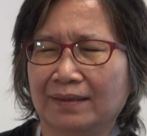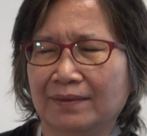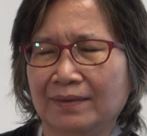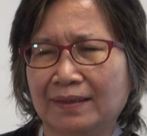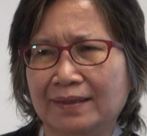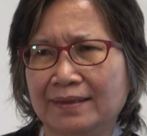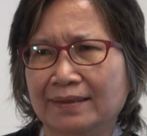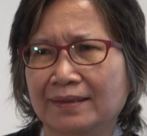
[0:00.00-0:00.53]

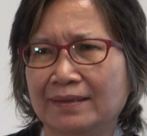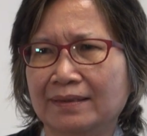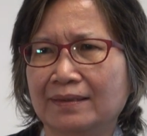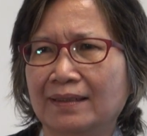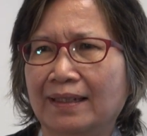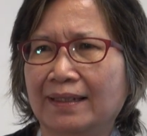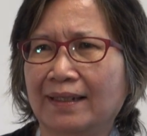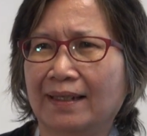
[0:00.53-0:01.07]

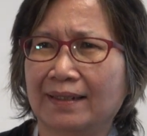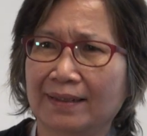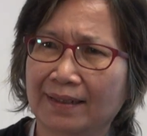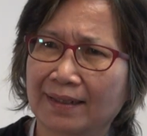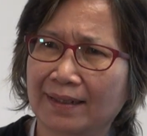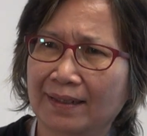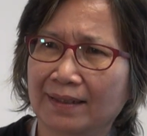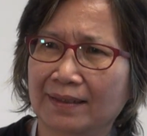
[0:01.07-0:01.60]
organization like
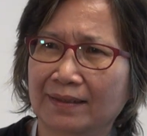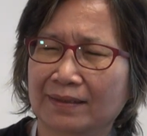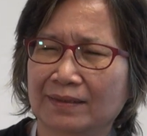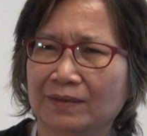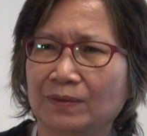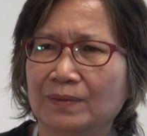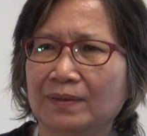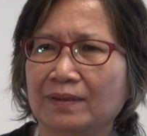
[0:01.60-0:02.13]
ICANN
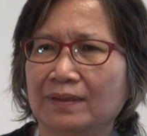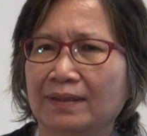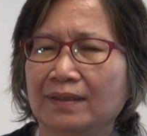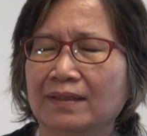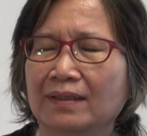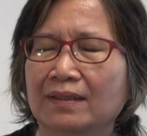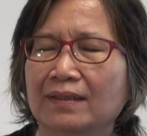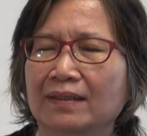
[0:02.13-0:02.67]
and so on.
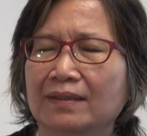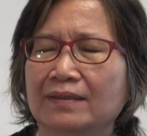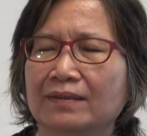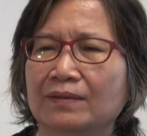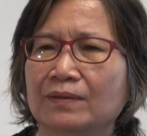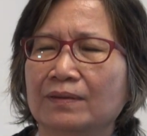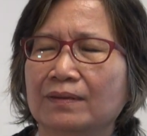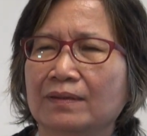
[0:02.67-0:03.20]

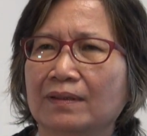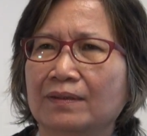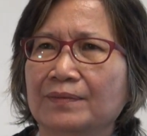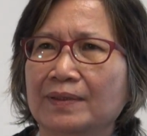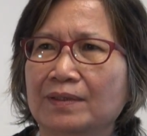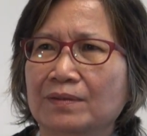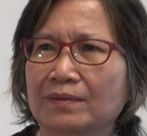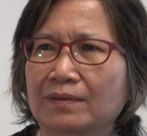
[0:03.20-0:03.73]
So
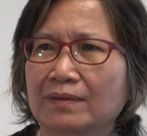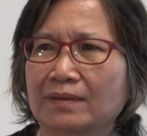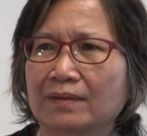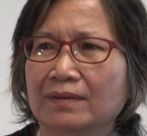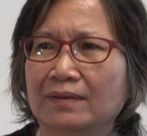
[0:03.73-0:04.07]
we should